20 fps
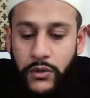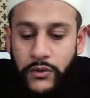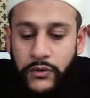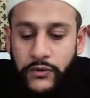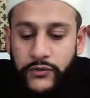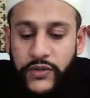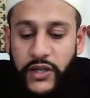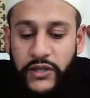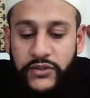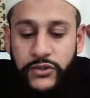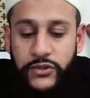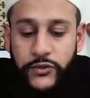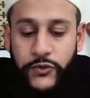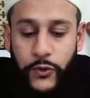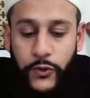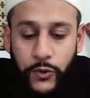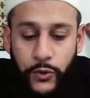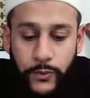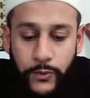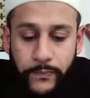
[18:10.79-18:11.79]
Section
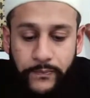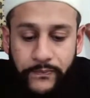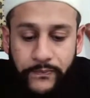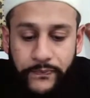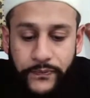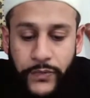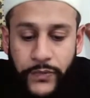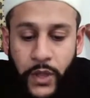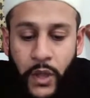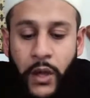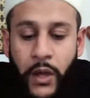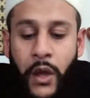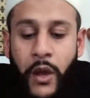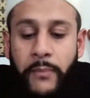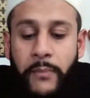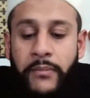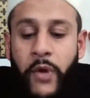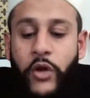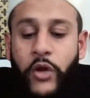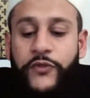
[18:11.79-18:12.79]
2.
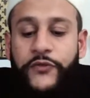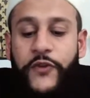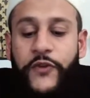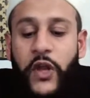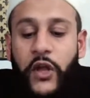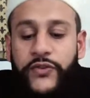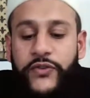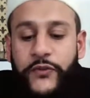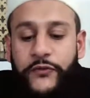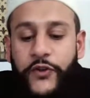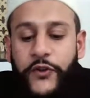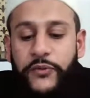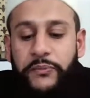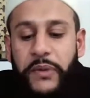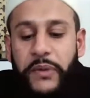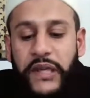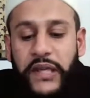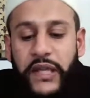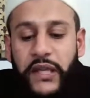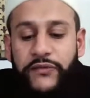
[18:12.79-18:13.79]
Most philosophers
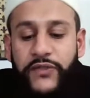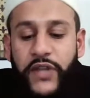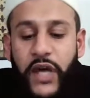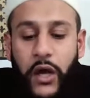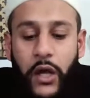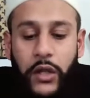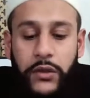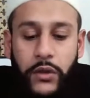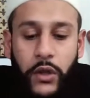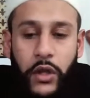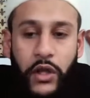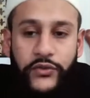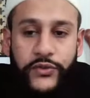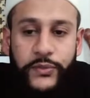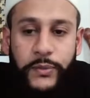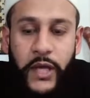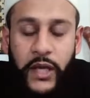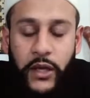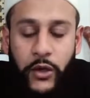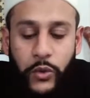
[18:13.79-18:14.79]
believe that Allah
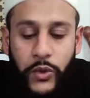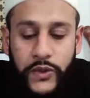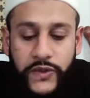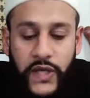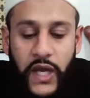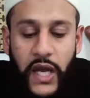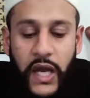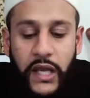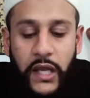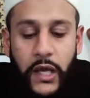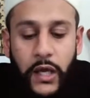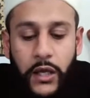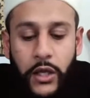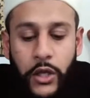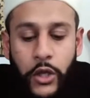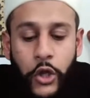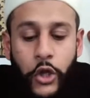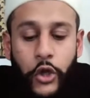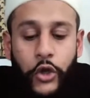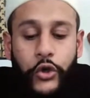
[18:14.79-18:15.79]
subhanahu wa ta'ala
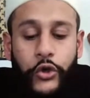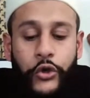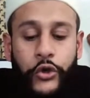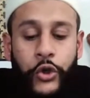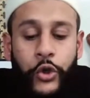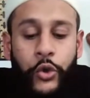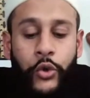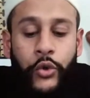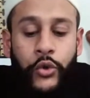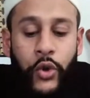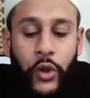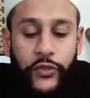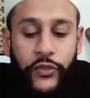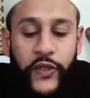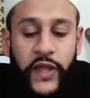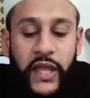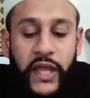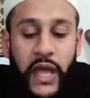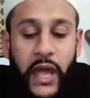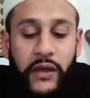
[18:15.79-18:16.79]
knew
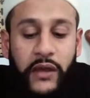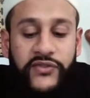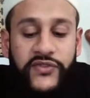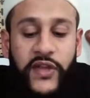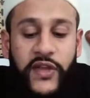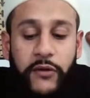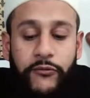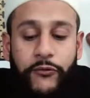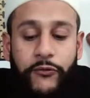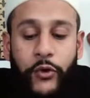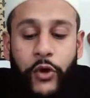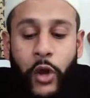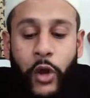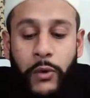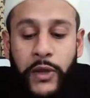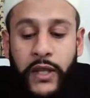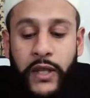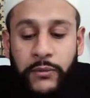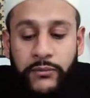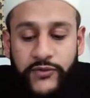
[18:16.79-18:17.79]
nothing except for
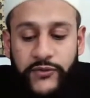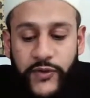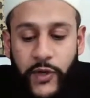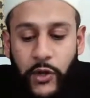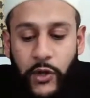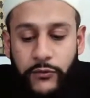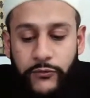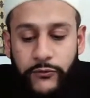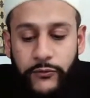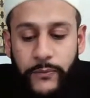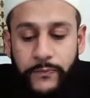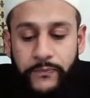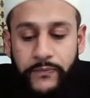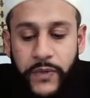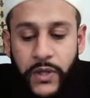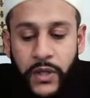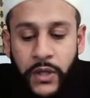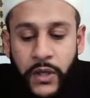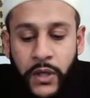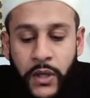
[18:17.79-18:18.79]
knowing himself.
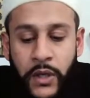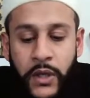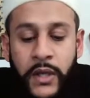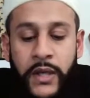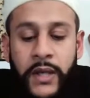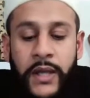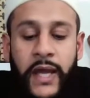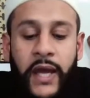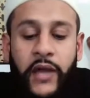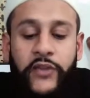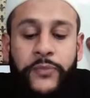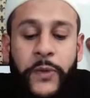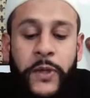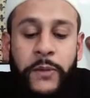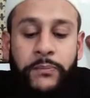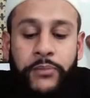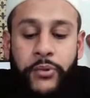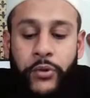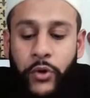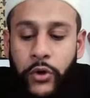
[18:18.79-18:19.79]
It has been
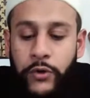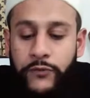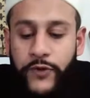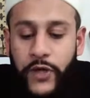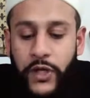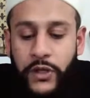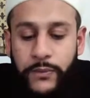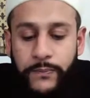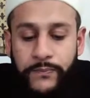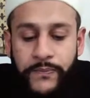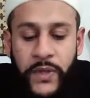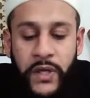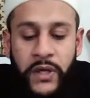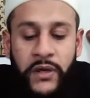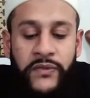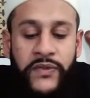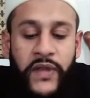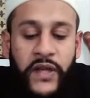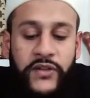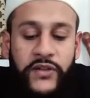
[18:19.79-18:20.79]
proven
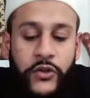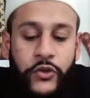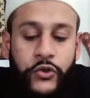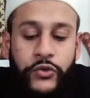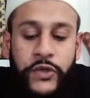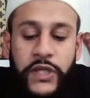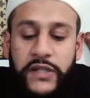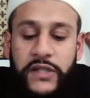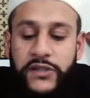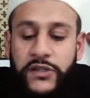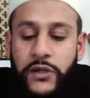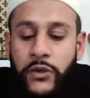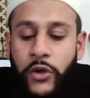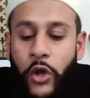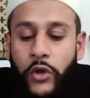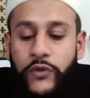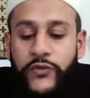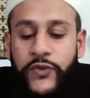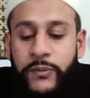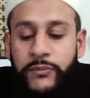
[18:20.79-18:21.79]
that a creature
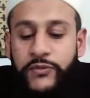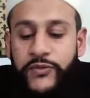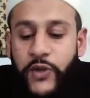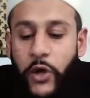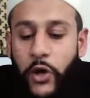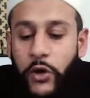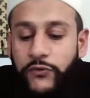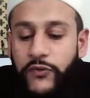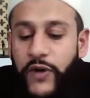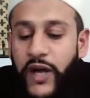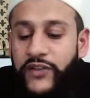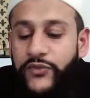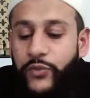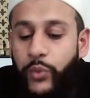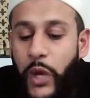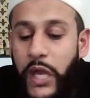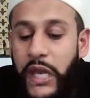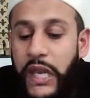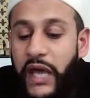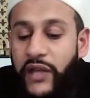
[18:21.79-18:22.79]
knows himself as
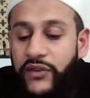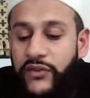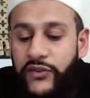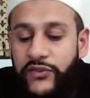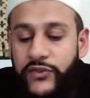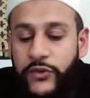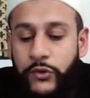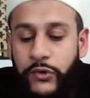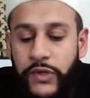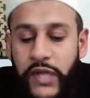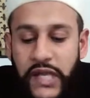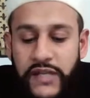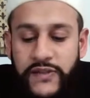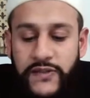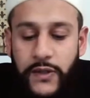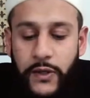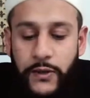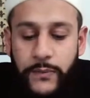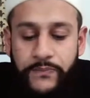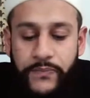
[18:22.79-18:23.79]
well as his
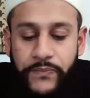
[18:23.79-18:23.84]
creator.